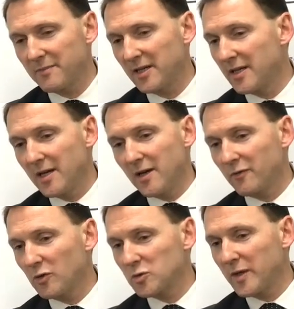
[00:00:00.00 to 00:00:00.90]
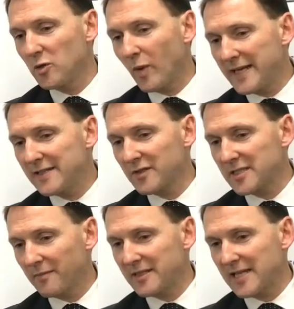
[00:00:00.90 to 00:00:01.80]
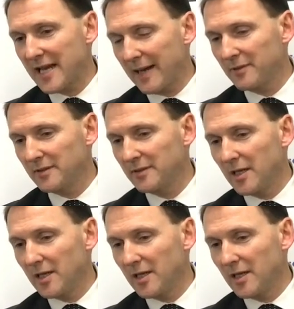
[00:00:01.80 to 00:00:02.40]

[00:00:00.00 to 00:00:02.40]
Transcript: But of course, when you're waiting for something to happen,